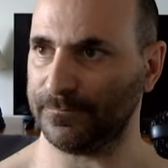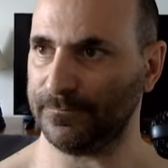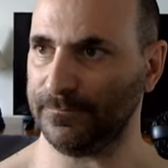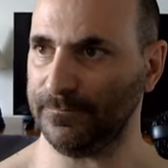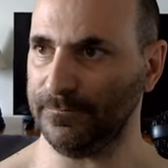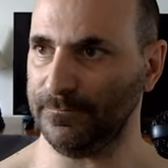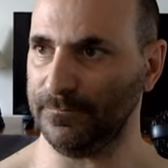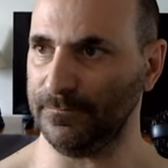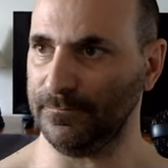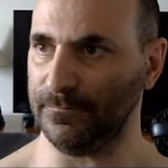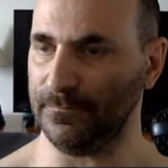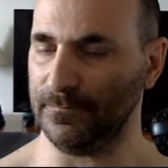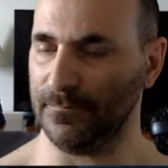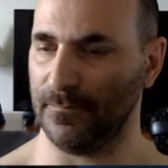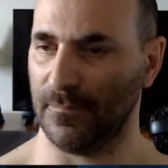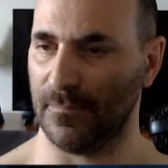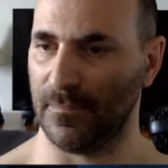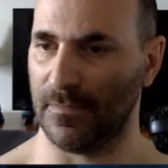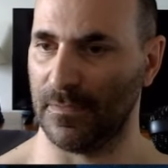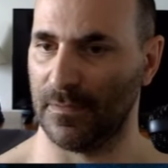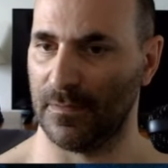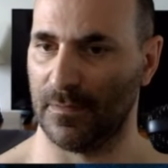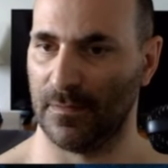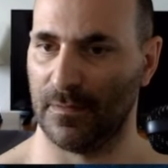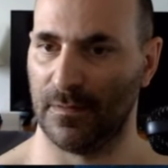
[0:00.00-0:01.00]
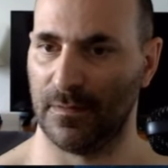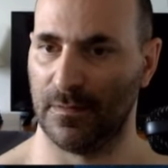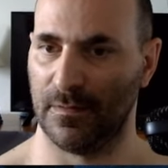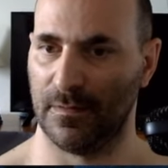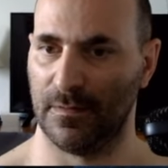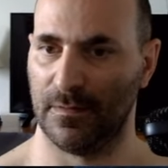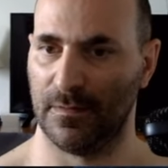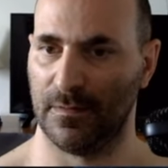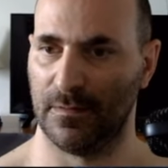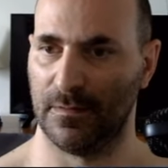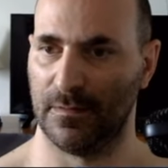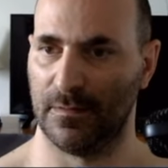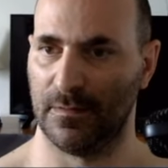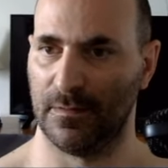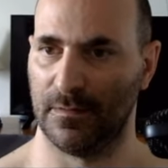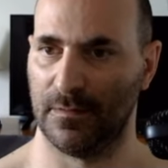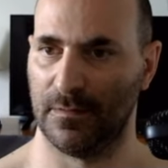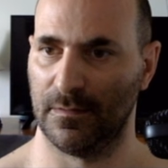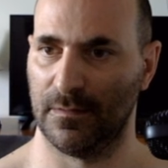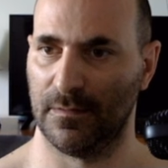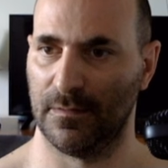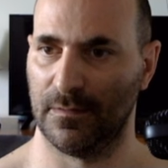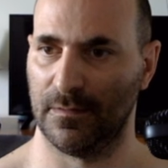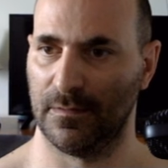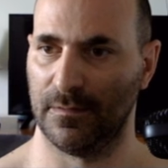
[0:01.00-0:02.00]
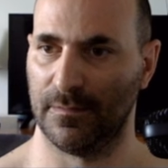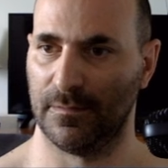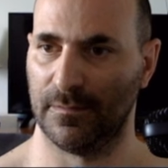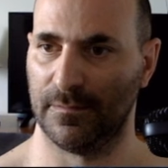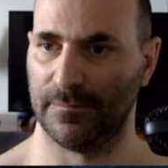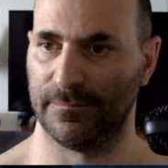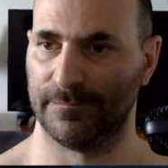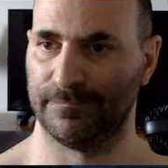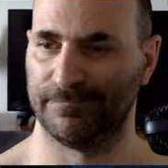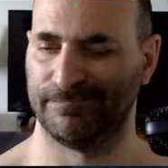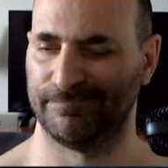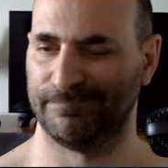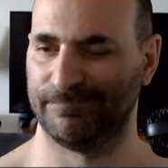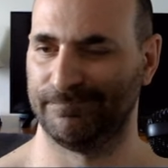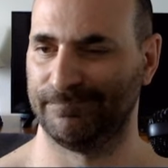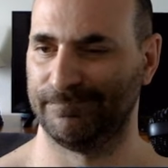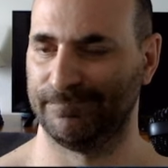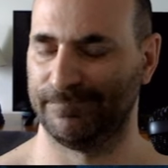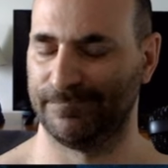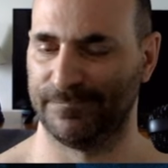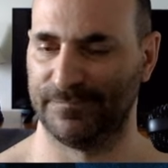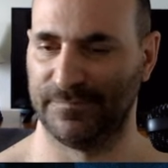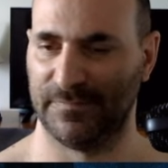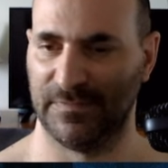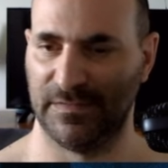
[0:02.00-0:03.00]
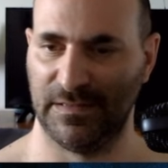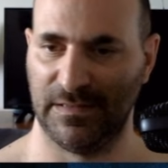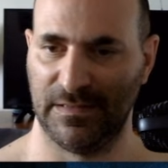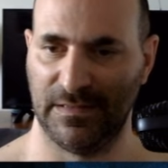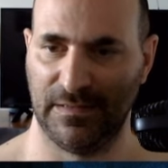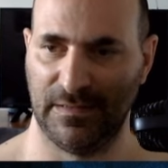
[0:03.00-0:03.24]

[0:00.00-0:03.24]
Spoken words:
(silence)